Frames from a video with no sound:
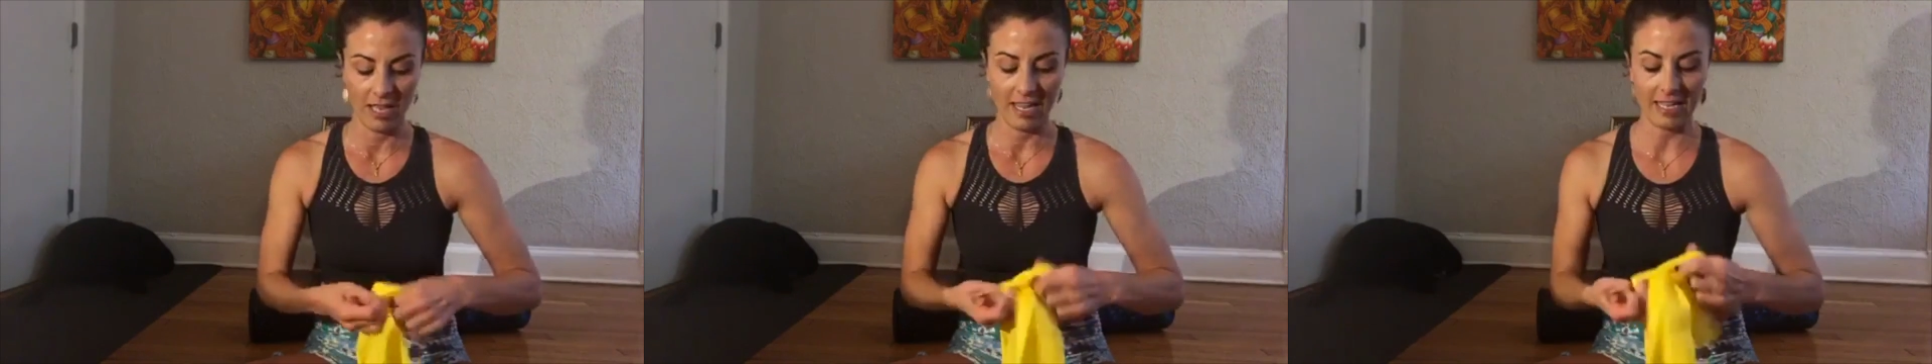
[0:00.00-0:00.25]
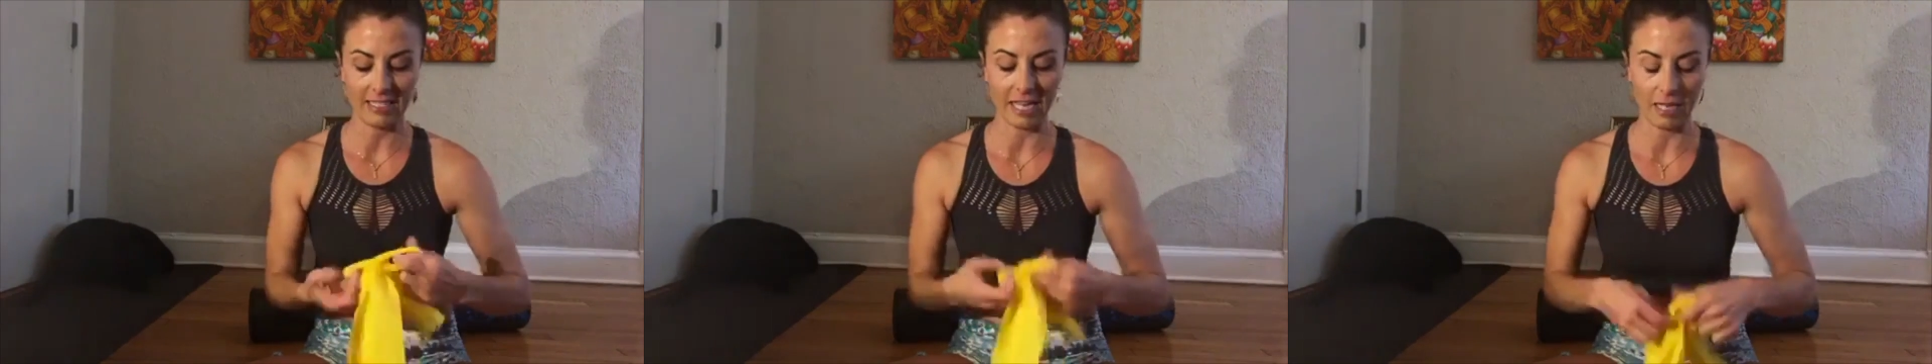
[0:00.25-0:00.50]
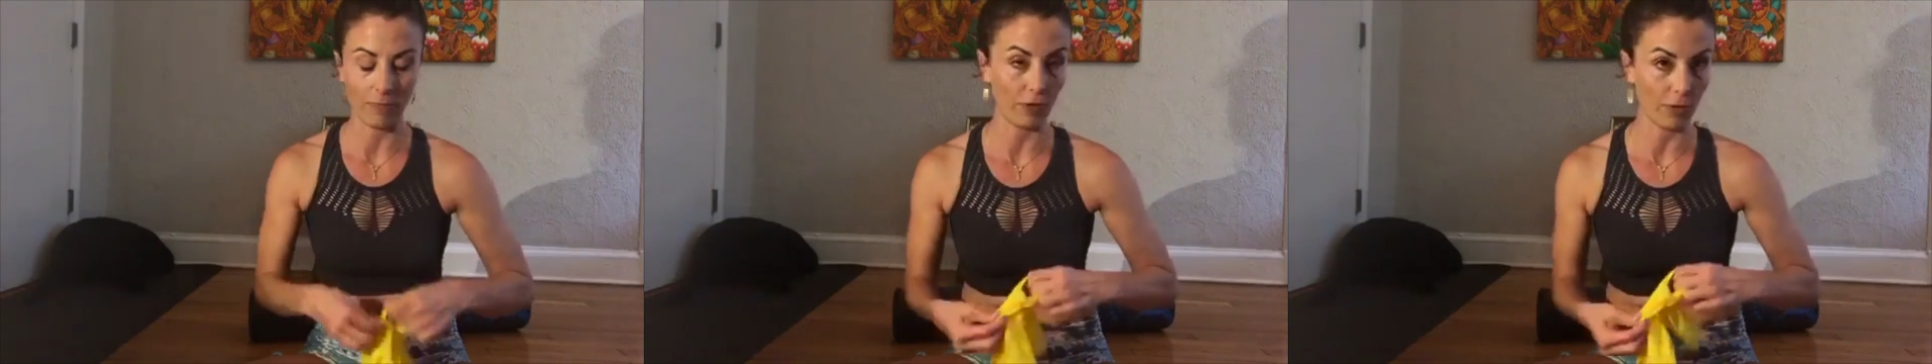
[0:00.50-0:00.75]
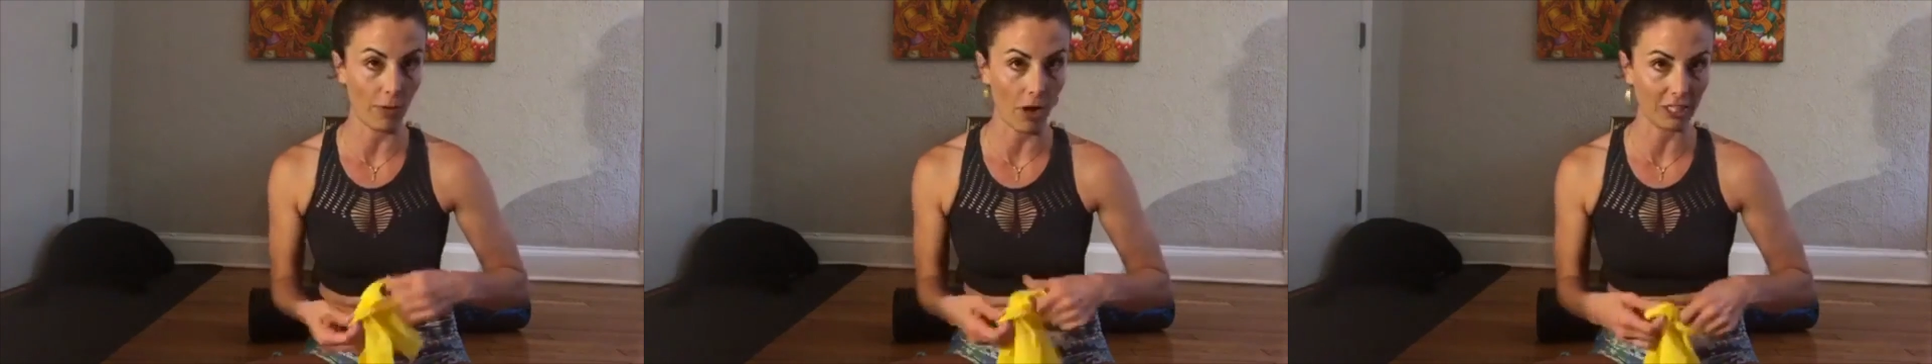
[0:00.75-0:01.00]
and sign up for
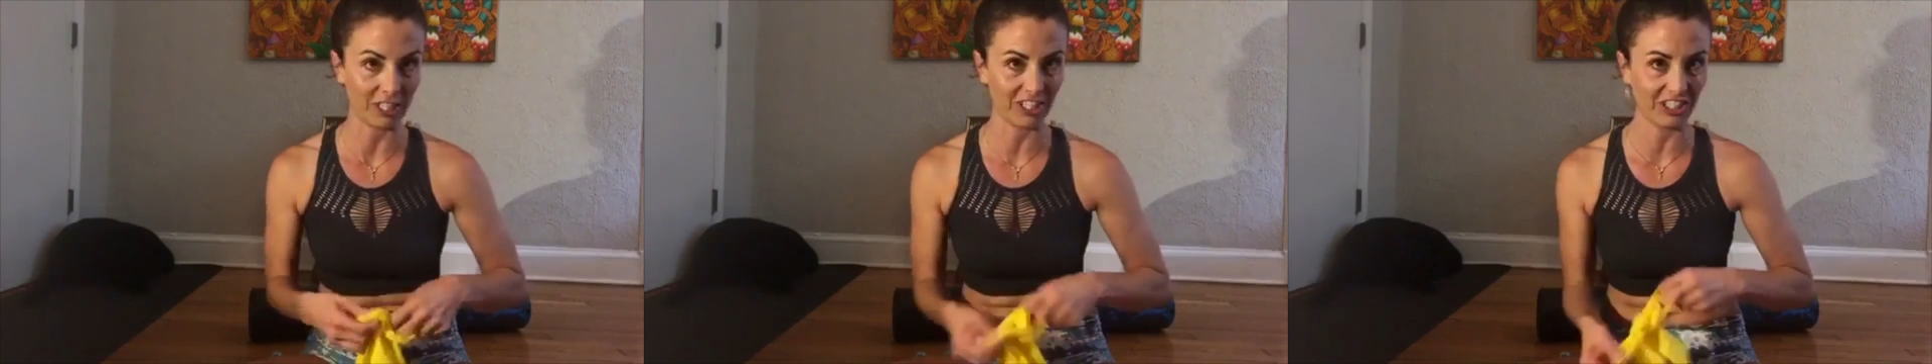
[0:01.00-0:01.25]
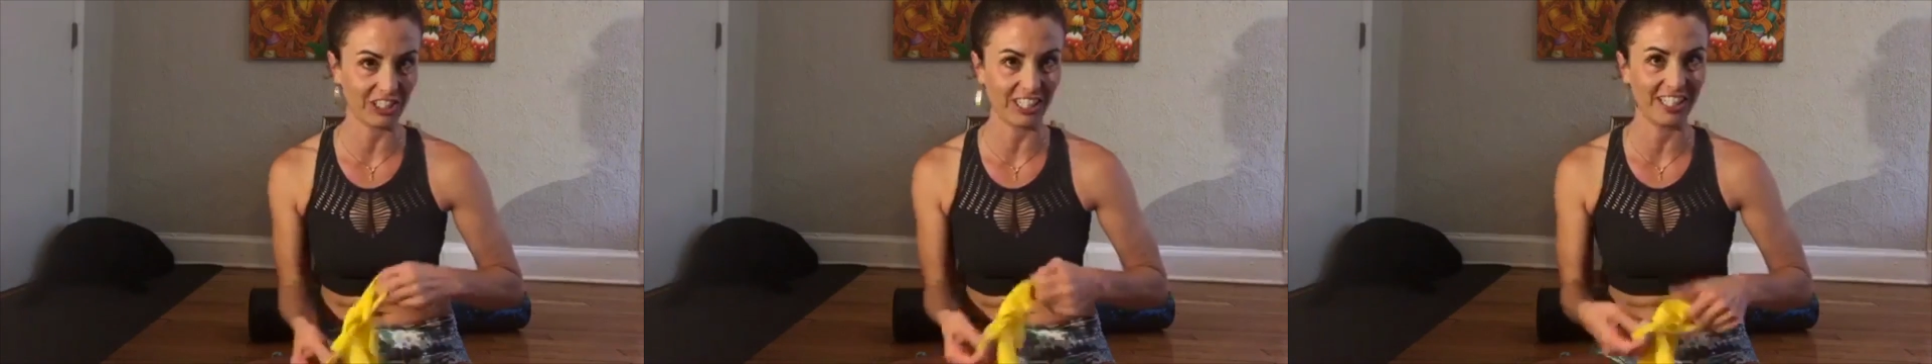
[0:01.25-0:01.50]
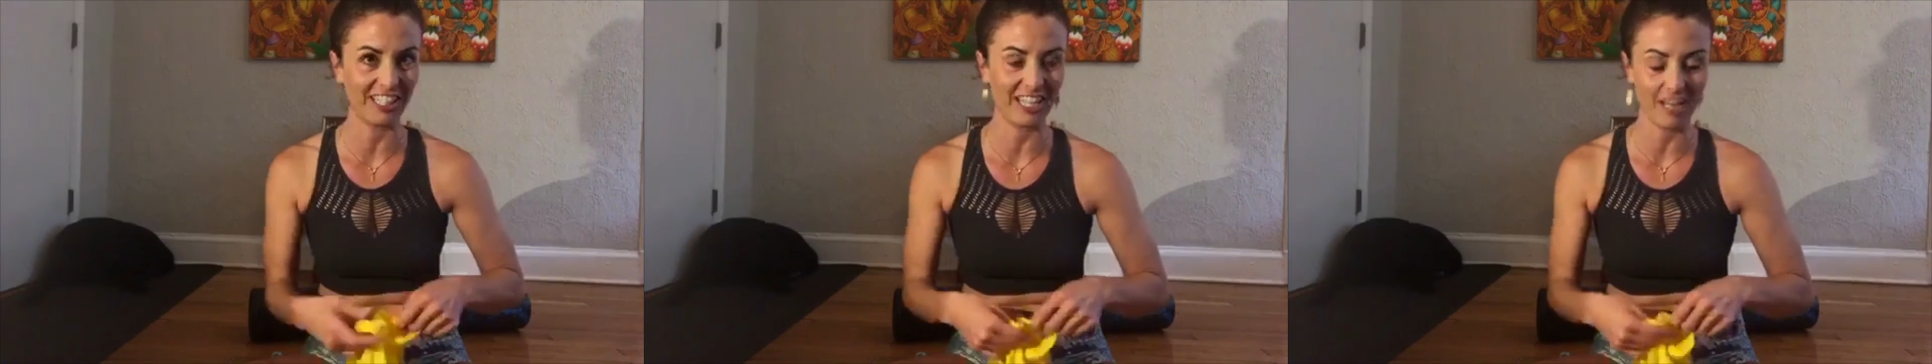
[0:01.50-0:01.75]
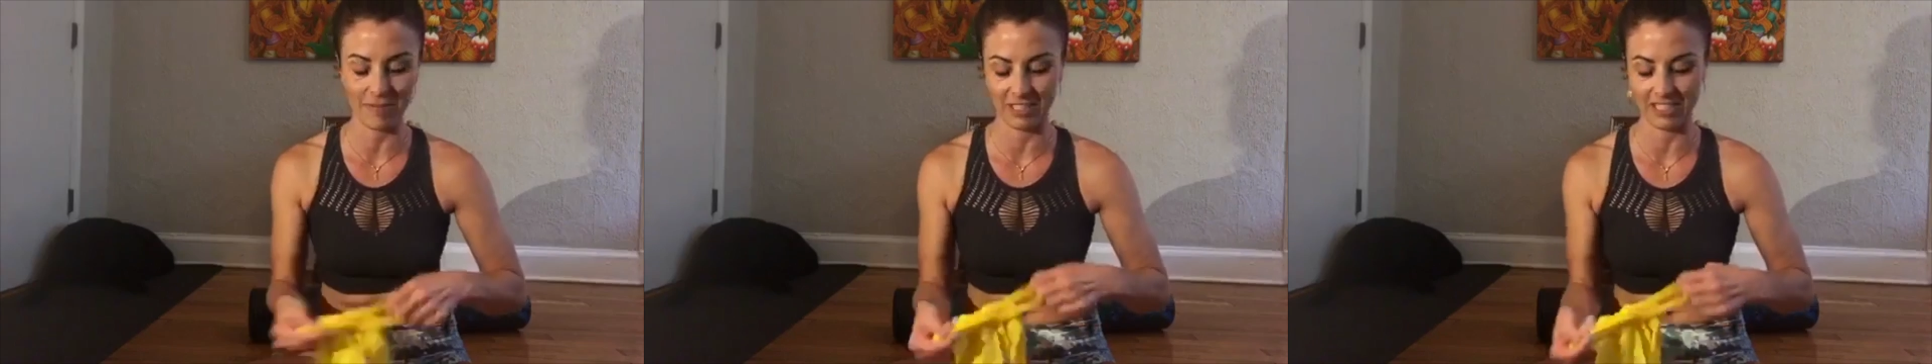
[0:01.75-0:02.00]
the posture
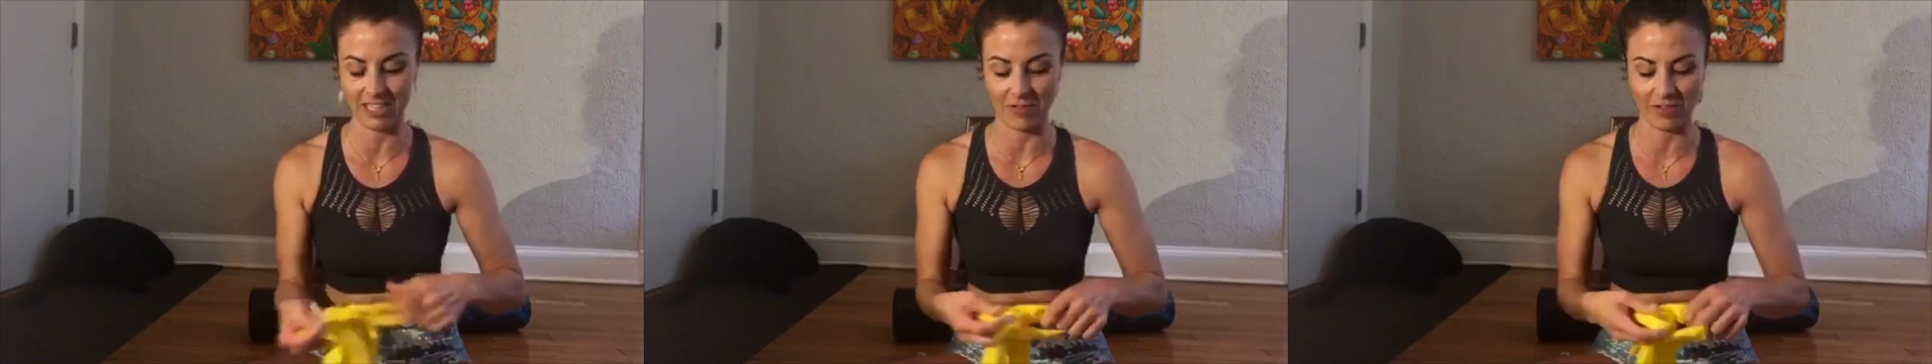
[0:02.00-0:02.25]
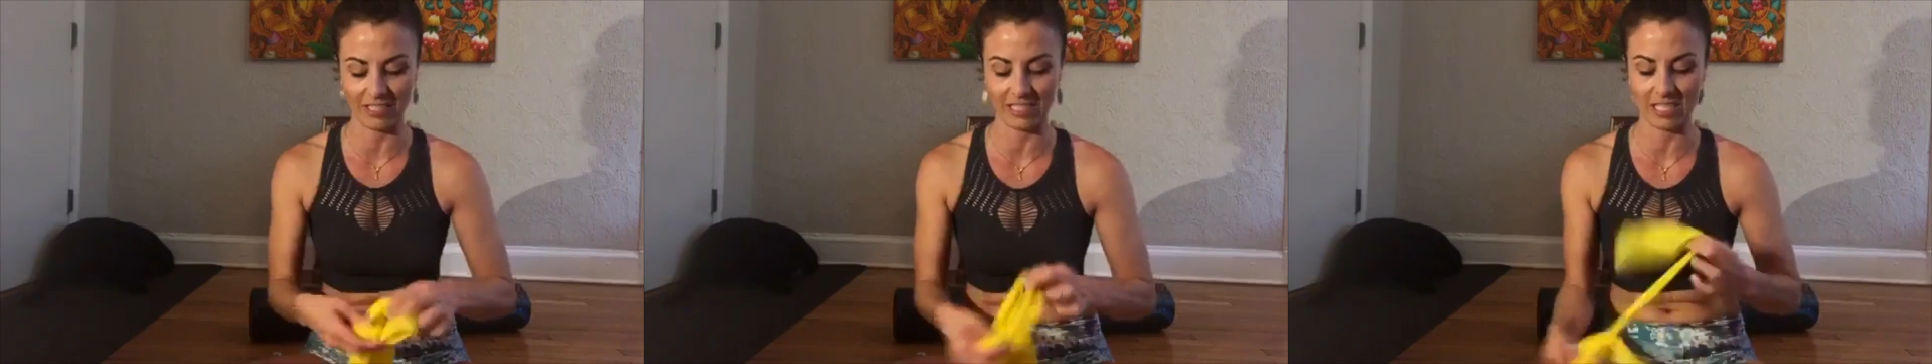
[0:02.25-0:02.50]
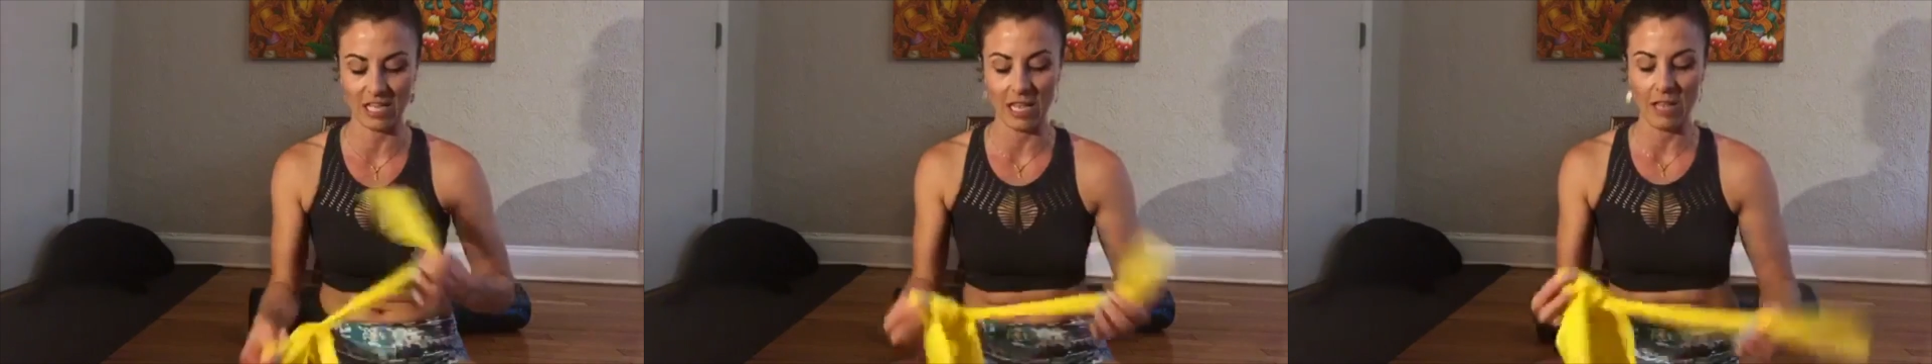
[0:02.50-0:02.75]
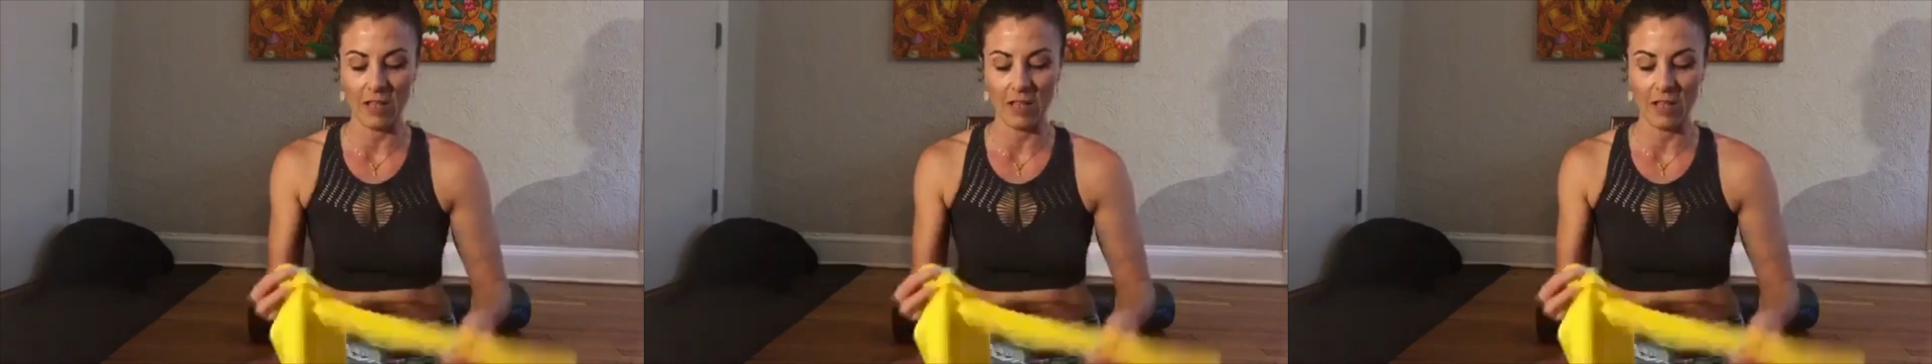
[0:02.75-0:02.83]
email sequence.